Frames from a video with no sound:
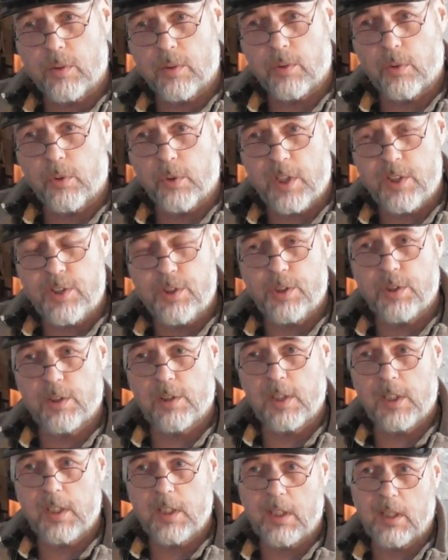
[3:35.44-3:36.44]

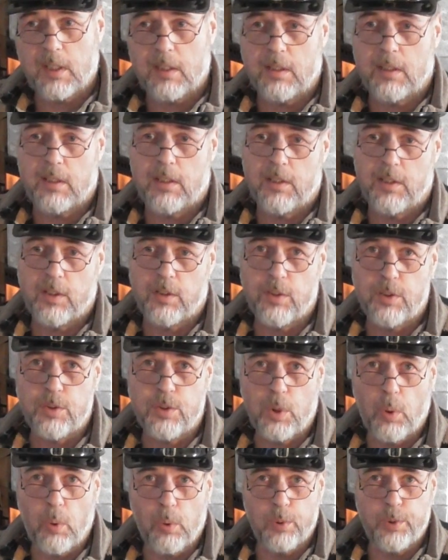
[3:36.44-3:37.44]
originally a
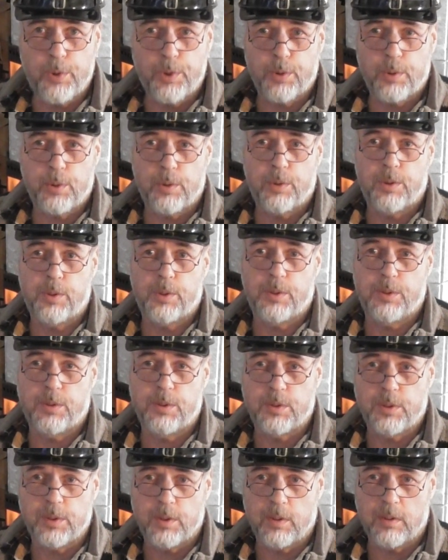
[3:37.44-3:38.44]

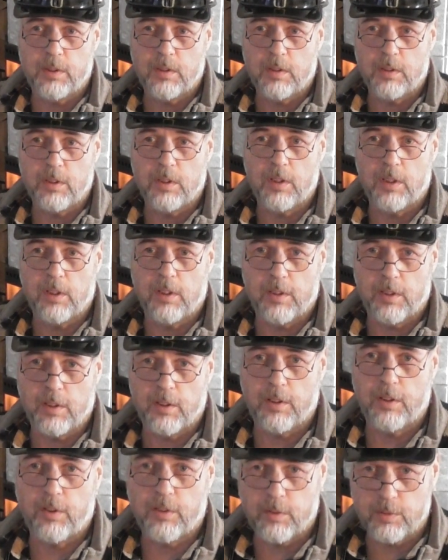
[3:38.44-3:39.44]
soldier's
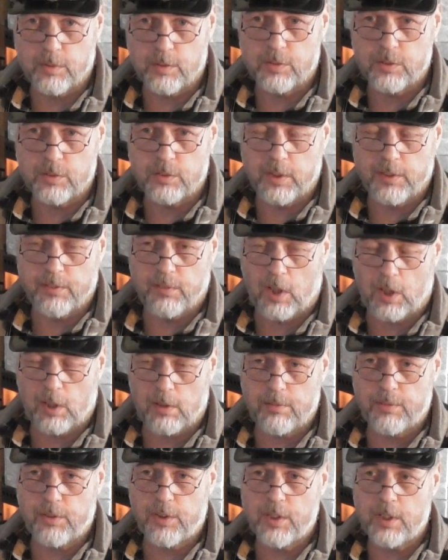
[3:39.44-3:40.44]

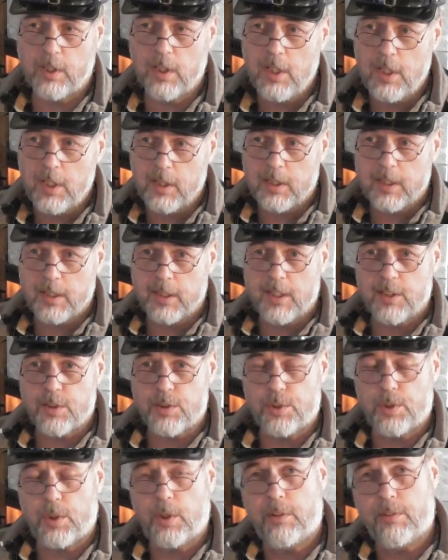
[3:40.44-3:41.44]
revolver, and it
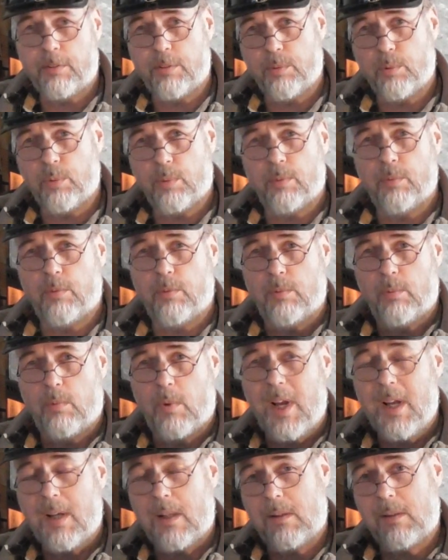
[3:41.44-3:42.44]
served
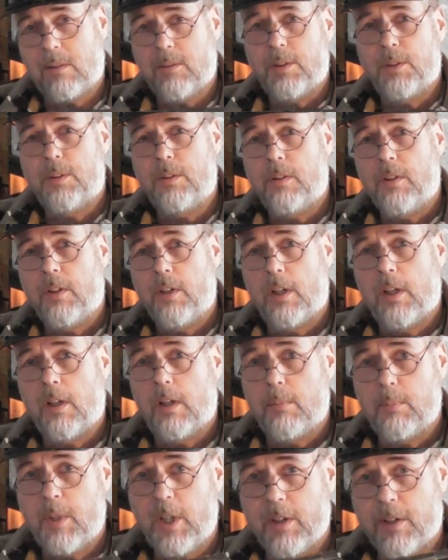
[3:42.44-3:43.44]
well during the
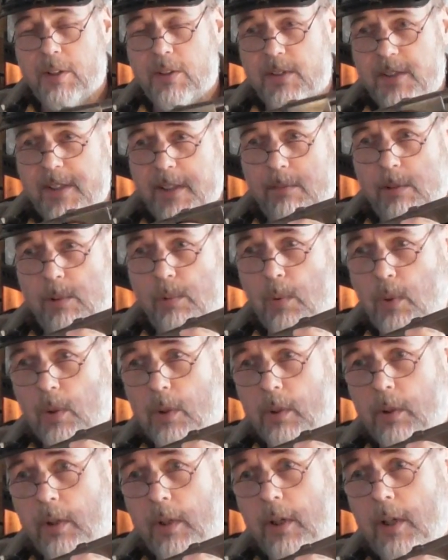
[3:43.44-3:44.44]
American Civil
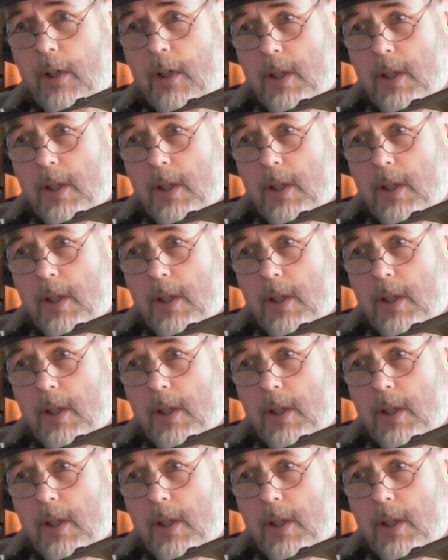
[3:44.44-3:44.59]
War.